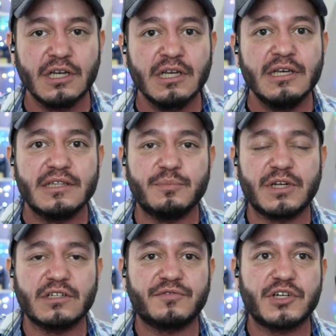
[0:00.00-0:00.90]
the
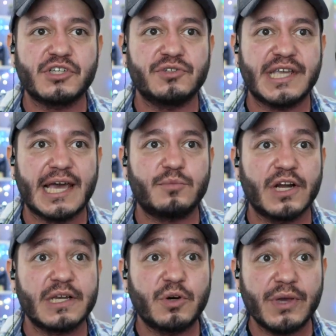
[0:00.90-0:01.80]
middle of our show in the ad
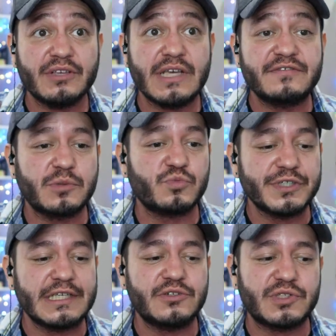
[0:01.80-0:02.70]
break. But we also have some
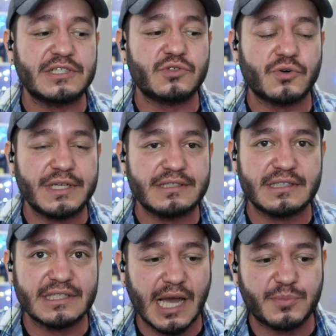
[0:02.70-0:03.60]
really interesting stories,
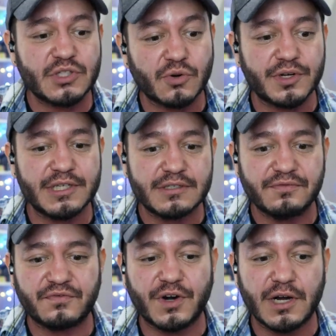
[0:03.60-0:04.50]
the top stories
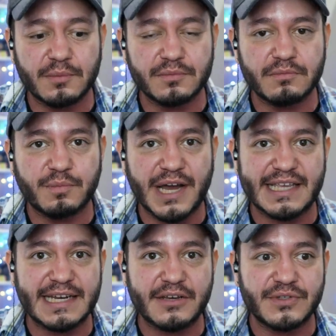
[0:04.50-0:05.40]
from
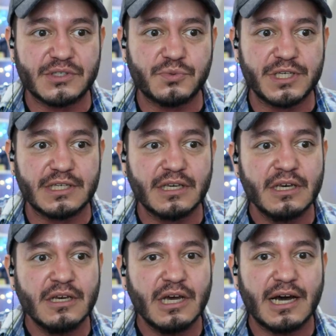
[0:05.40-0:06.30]
Pocket Now this week.
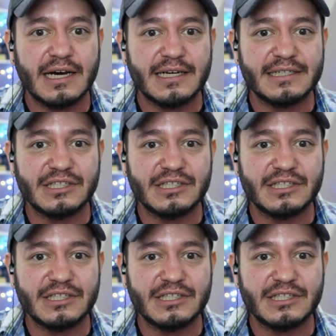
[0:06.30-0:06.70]
uh, just